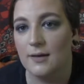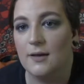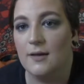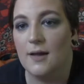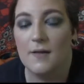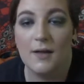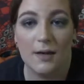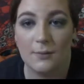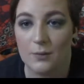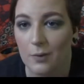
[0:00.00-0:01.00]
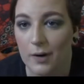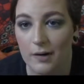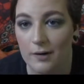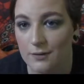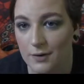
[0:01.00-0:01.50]
and then I would
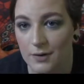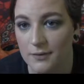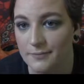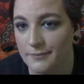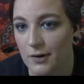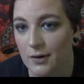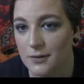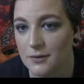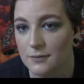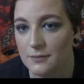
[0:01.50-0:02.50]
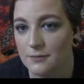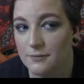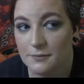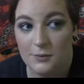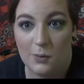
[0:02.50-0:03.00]
wear it for all of
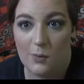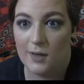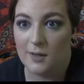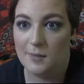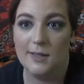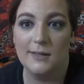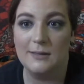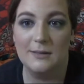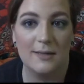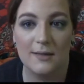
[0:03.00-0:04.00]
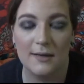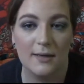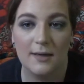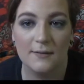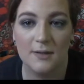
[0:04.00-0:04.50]
20 minutes and then
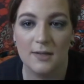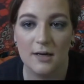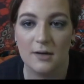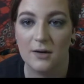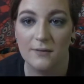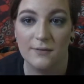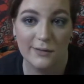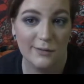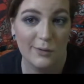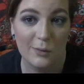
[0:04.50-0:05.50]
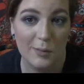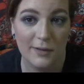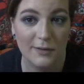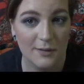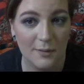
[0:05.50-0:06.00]
I'd have to take it off and go to
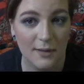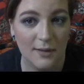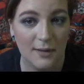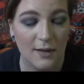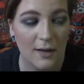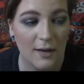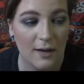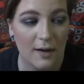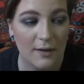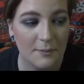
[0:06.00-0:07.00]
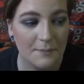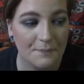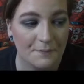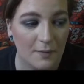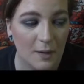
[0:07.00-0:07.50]
bed or something.
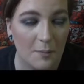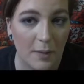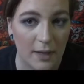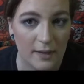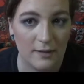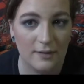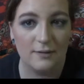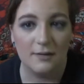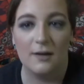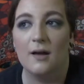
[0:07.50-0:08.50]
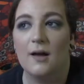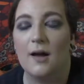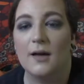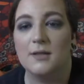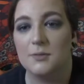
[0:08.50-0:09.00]
But
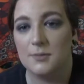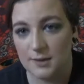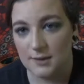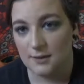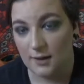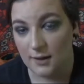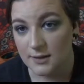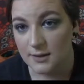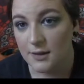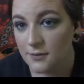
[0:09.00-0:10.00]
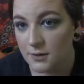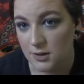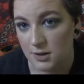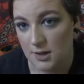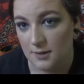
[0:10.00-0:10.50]
I just recently got a
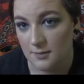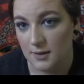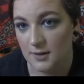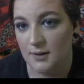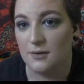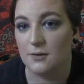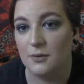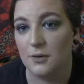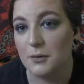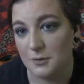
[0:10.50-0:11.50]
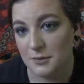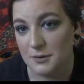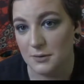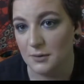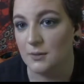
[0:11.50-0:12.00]
different job in a grocery
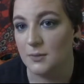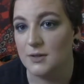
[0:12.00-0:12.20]
store, which